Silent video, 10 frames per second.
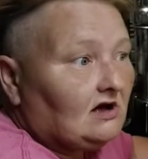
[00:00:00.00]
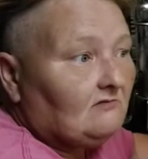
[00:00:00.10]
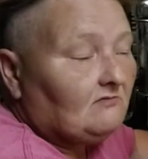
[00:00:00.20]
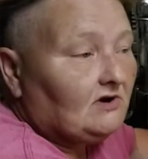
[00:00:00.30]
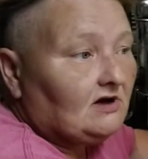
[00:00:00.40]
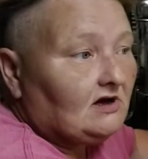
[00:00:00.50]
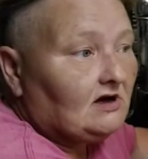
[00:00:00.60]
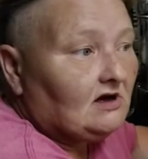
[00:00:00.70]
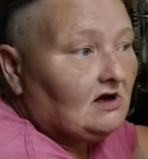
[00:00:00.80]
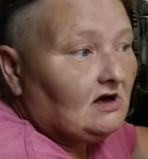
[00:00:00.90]
can be
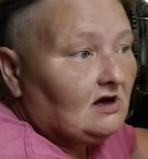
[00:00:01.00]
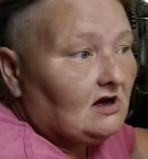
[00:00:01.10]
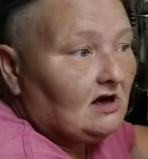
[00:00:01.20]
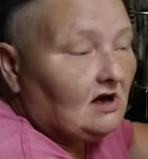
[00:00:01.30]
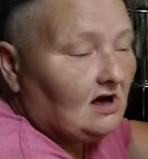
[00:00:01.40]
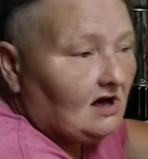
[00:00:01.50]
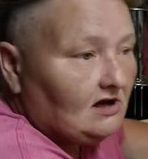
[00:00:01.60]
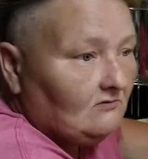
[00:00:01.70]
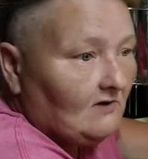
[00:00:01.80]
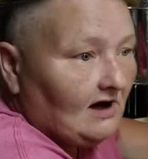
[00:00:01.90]

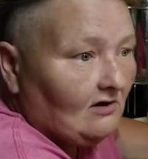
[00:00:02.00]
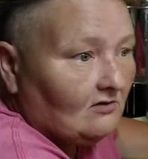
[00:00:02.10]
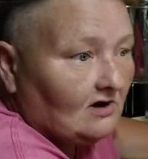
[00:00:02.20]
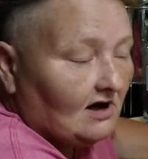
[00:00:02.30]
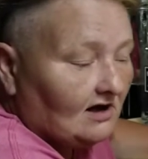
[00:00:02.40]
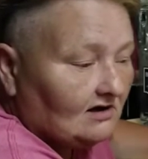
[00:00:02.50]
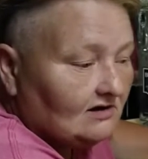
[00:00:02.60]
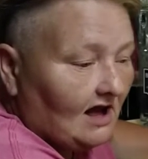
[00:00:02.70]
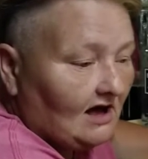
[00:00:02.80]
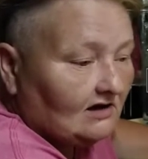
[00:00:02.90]
eight on the
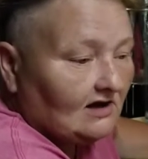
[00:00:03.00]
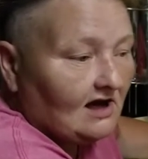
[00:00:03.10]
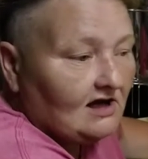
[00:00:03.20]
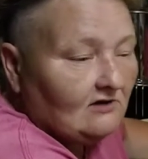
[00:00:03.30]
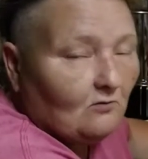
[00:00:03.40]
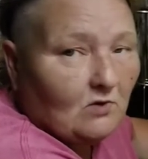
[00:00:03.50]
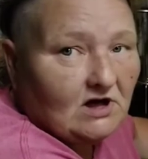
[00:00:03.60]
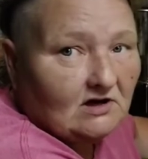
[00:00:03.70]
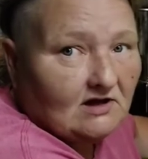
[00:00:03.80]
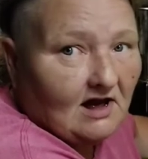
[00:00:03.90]
exact eight
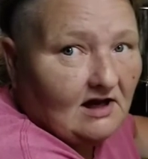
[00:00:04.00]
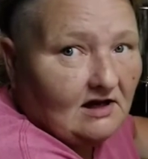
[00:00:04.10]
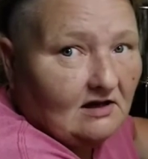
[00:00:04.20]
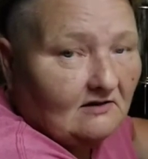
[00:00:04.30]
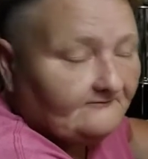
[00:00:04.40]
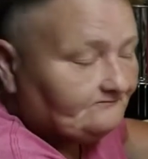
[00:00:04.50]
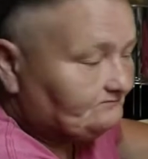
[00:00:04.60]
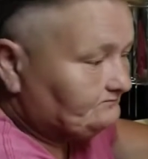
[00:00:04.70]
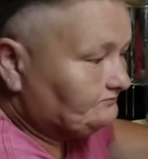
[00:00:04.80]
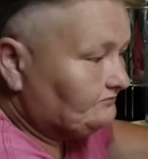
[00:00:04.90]
week day.
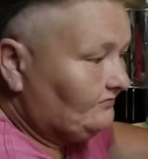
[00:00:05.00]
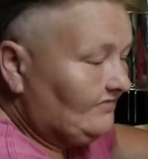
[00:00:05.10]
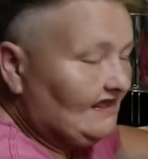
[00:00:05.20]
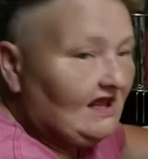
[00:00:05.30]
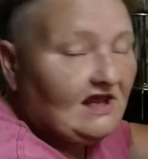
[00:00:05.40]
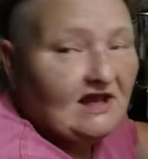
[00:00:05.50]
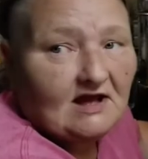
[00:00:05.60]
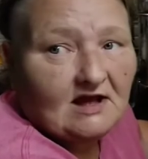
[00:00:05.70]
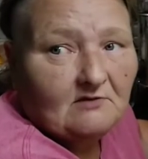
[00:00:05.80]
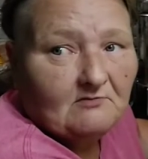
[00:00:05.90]
It
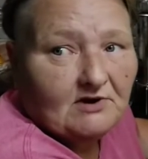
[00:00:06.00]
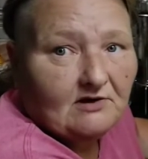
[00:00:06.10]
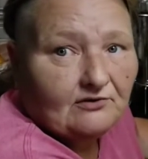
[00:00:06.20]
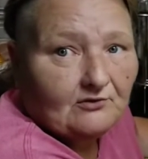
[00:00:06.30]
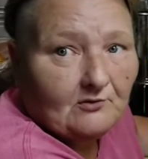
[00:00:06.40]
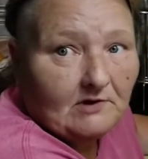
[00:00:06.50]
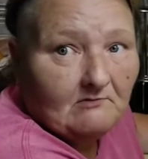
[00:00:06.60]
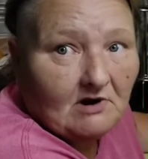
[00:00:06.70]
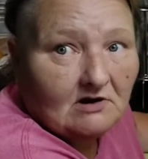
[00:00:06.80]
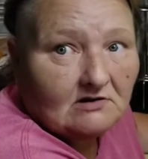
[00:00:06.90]
can be three
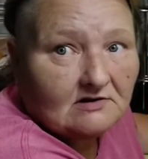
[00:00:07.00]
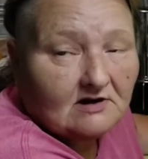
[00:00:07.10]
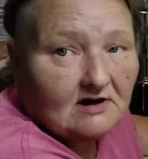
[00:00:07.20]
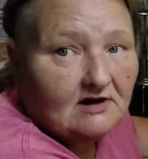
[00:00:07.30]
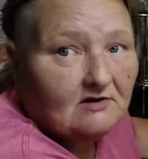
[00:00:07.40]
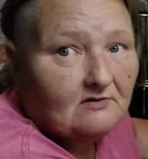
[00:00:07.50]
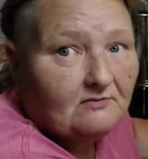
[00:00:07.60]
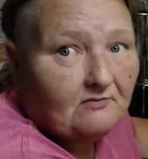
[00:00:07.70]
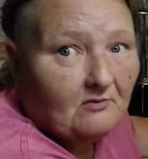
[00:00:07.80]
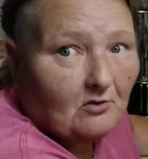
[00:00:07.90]
months later,
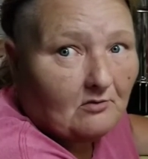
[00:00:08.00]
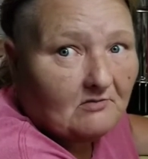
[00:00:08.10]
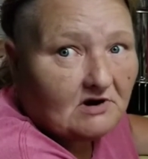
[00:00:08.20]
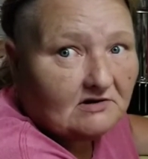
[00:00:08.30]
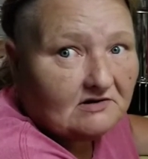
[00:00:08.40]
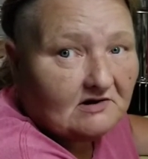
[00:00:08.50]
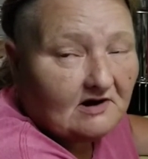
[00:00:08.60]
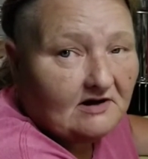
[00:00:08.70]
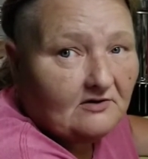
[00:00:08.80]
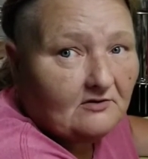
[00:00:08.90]
four months
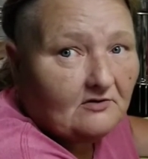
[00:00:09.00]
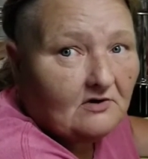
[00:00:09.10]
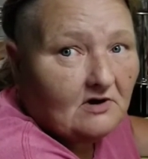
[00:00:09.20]
later,